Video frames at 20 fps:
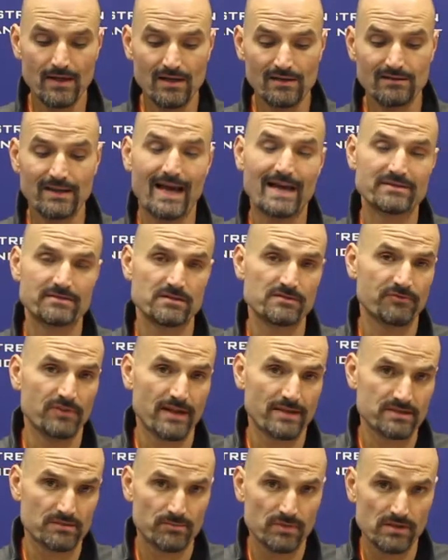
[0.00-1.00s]
Last is
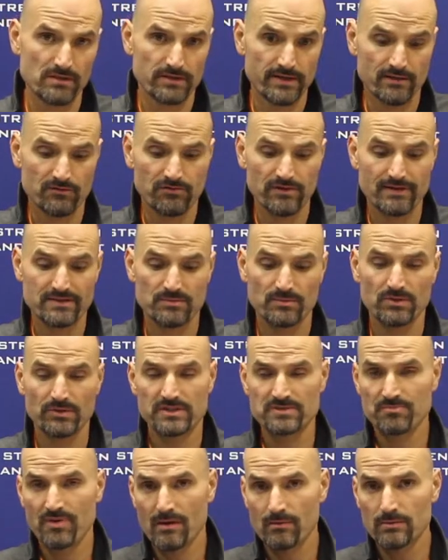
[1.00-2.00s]
flexibility, and flexibility
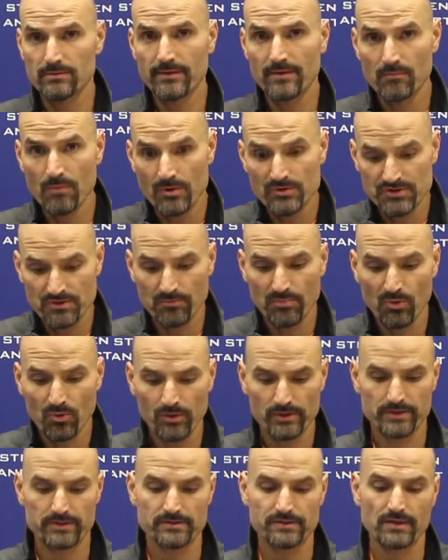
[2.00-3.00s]
is probably the most
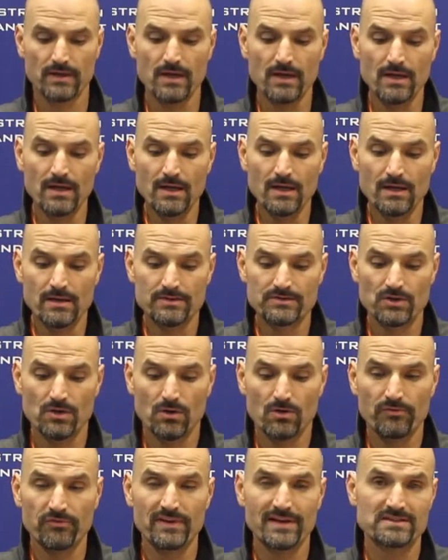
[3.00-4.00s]
important.
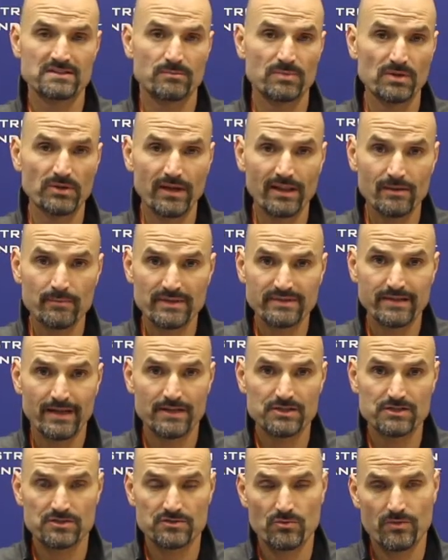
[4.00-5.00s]
So flexibility
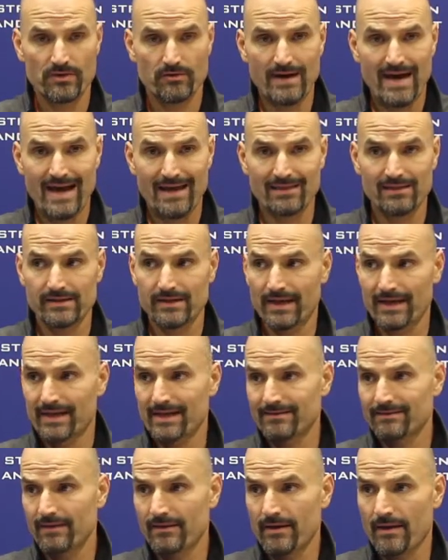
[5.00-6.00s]
limitations with your athlete. I
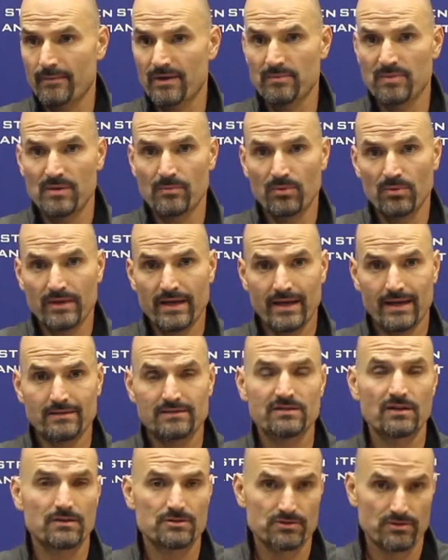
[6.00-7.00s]
can't tell you how many people can't
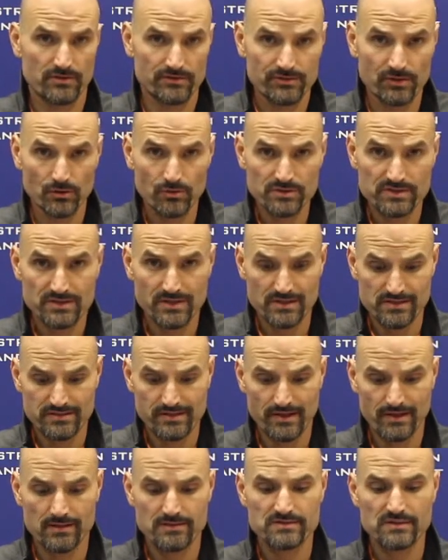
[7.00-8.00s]
touch their toes these
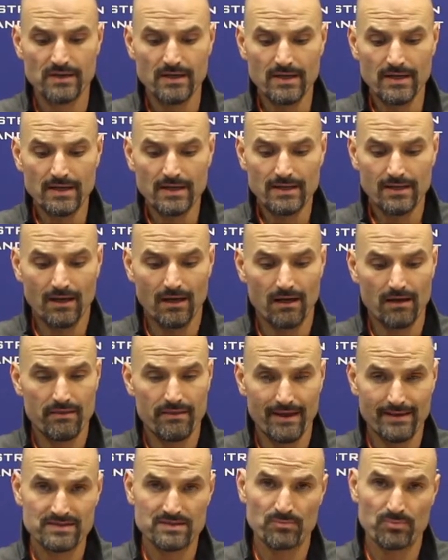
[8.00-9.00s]
days.
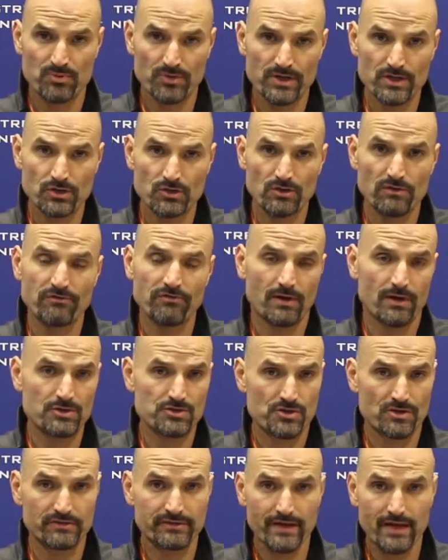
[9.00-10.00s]
That's a pretty good
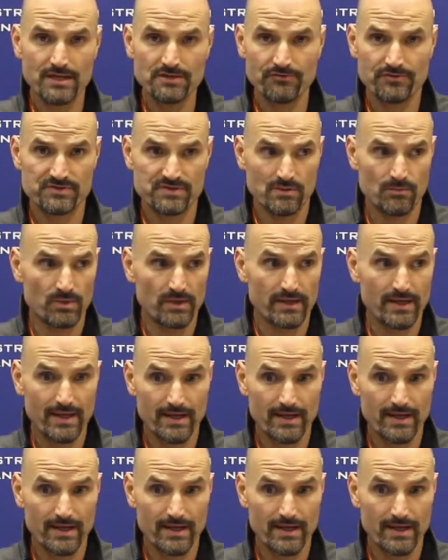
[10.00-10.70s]
functional test for somebody.